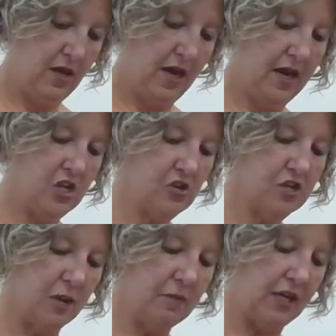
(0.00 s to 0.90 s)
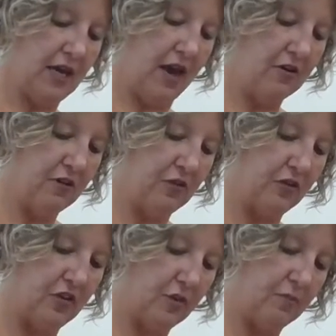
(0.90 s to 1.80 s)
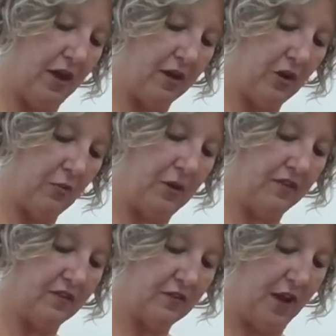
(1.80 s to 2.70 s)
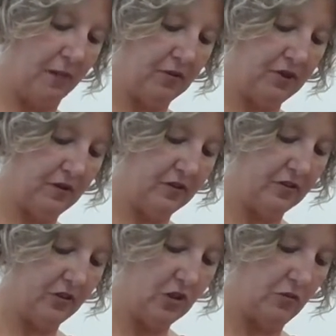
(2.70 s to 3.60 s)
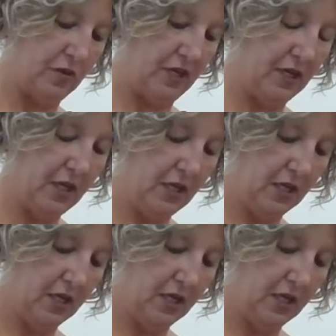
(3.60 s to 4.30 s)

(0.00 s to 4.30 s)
And as you're dumping it out, if you see you know pieces of apple that are still too big,